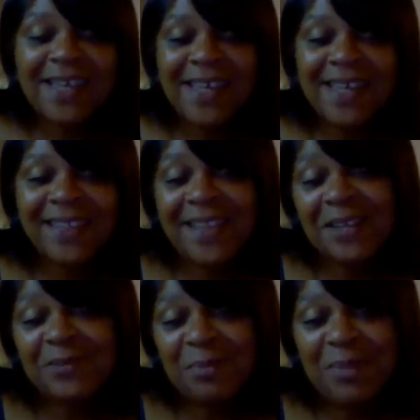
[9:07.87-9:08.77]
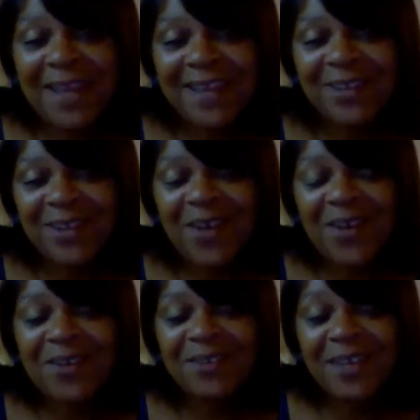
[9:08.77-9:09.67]
And thanks for playing
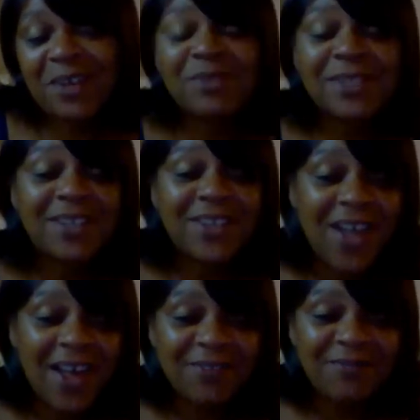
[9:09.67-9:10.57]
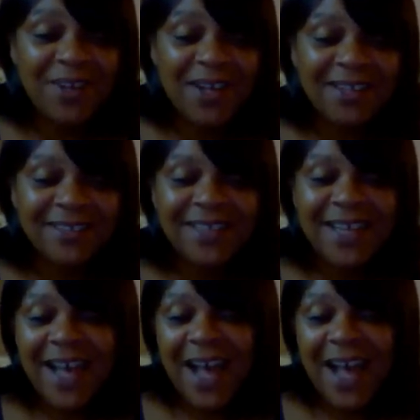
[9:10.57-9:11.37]
along. It was a lot of fun.